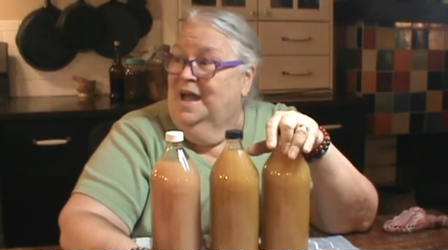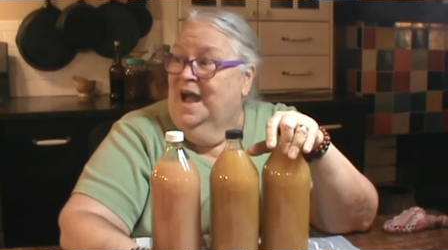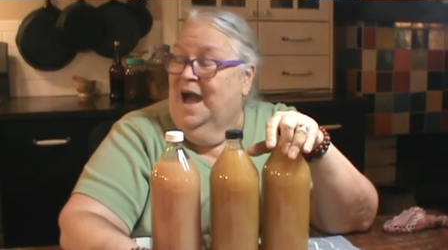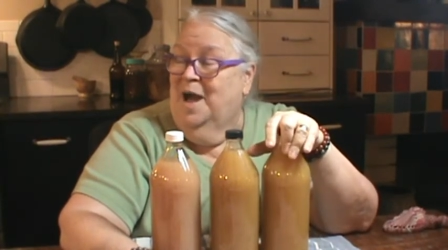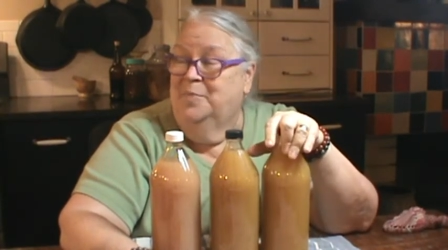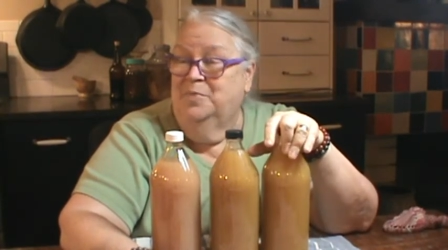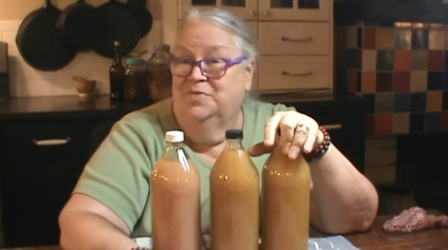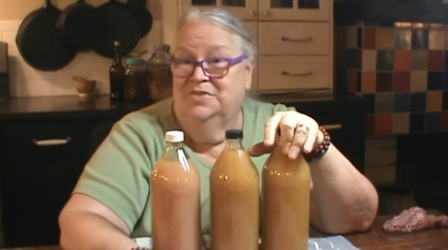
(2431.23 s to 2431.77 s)

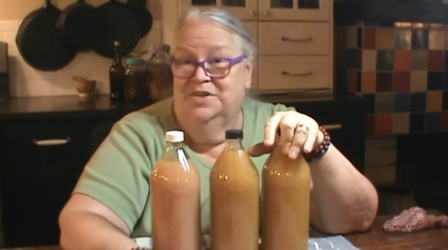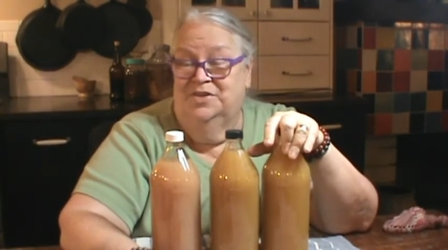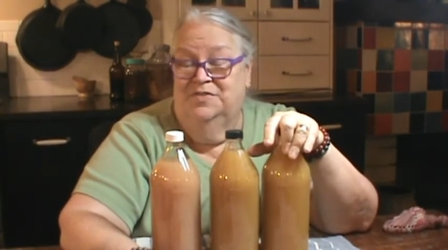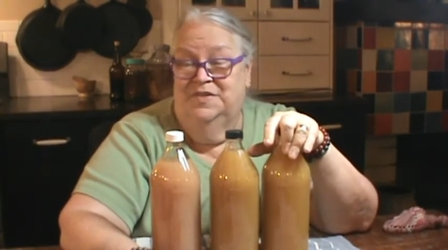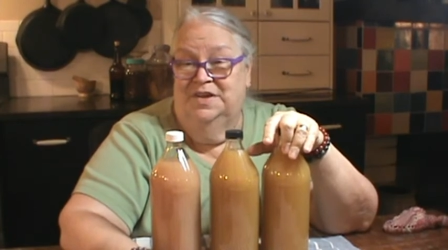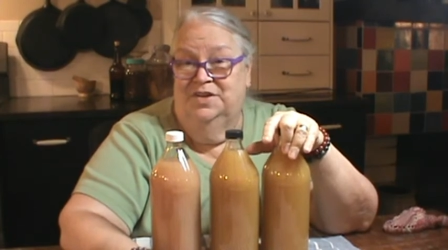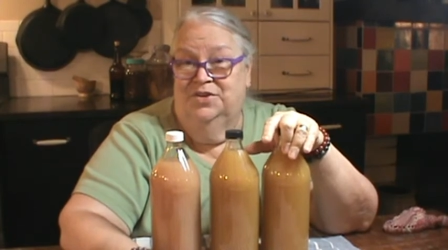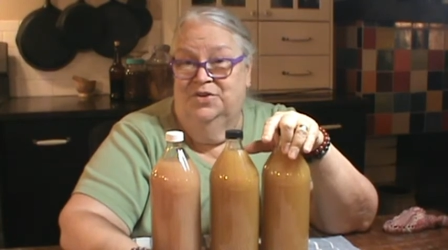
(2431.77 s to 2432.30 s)
apple cider
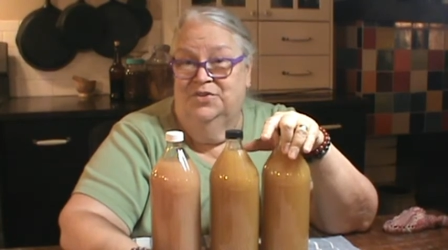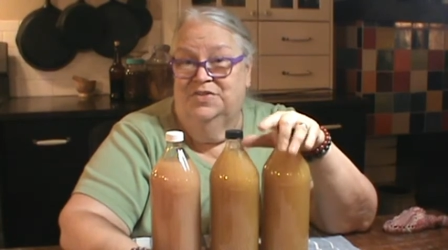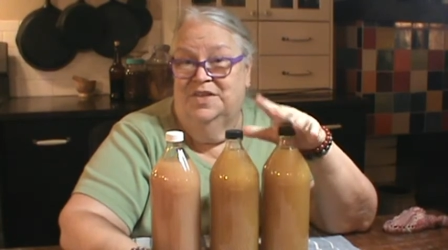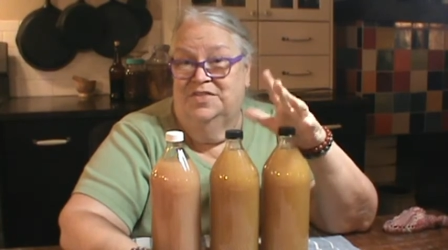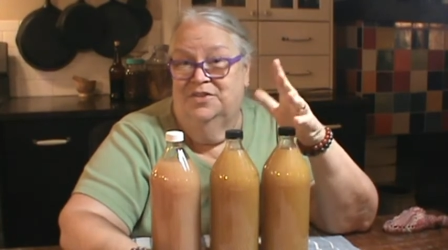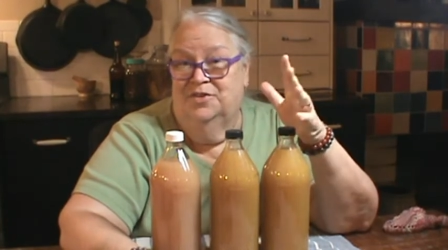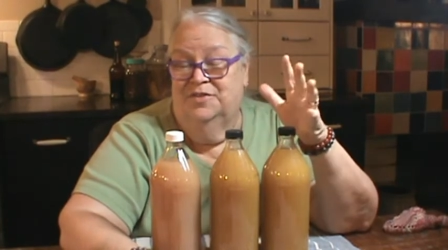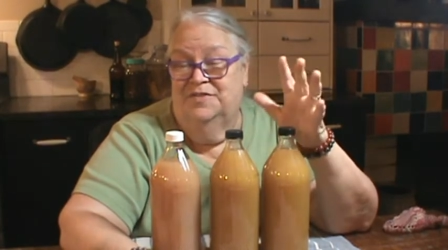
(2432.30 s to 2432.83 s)
vinegars
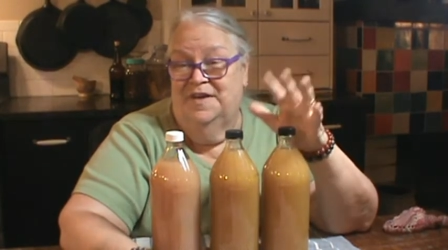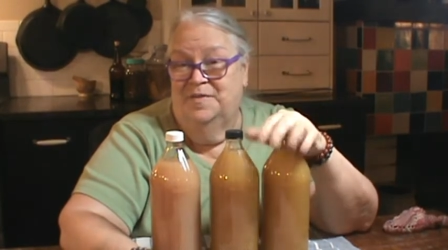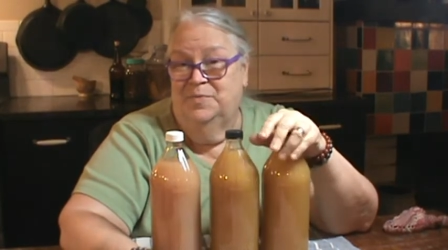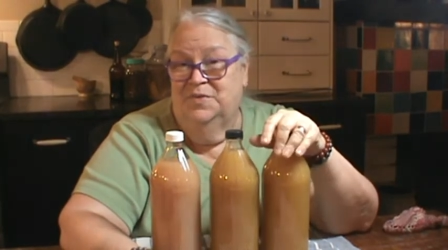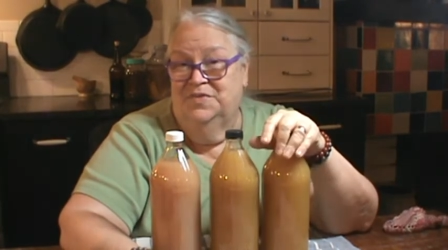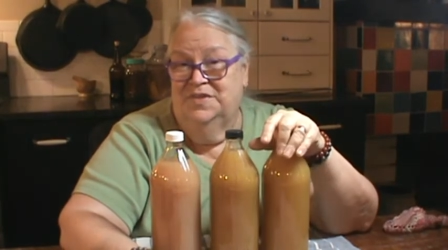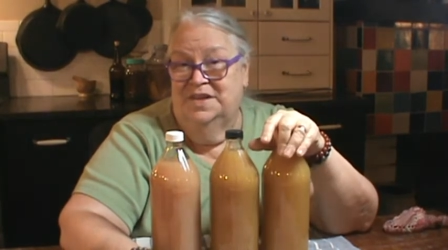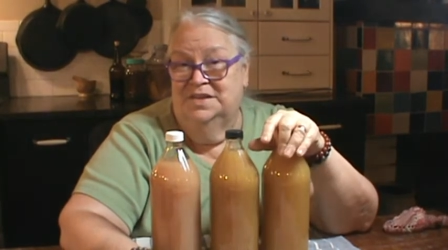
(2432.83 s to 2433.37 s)
that are
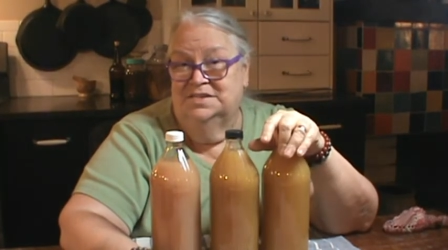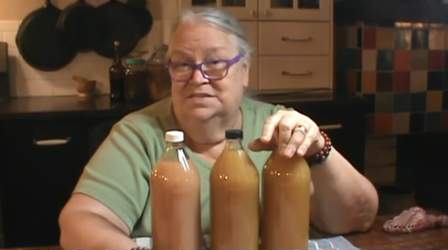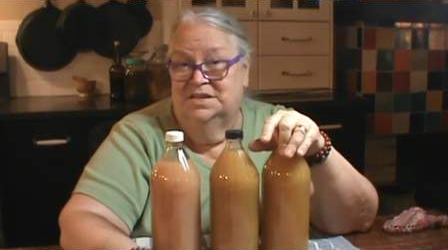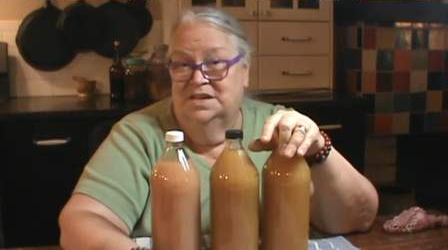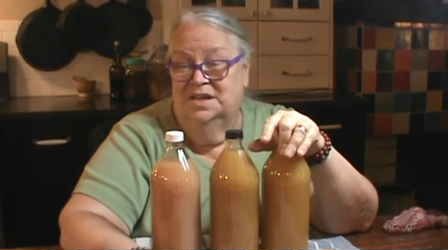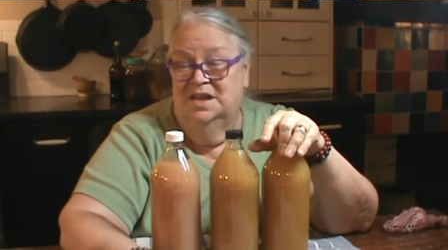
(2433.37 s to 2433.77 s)
5%